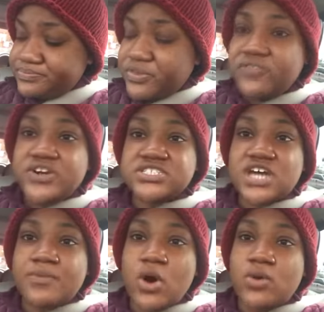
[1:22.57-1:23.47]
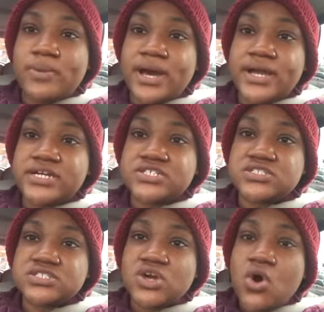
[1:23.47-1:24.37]
first-time home
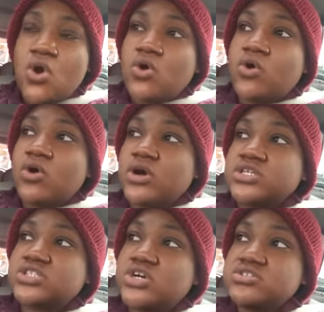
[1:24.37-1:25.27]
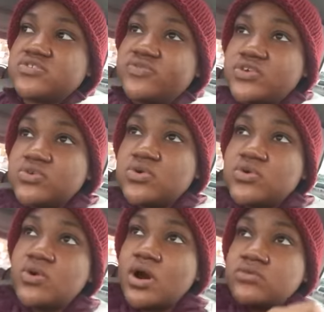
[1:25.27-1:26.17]
buyers, or those of you
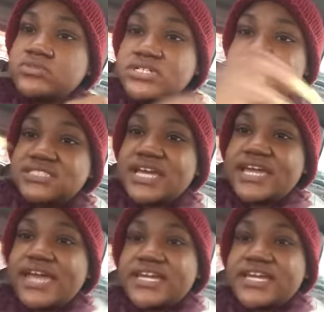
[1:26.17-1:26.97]
who are real estate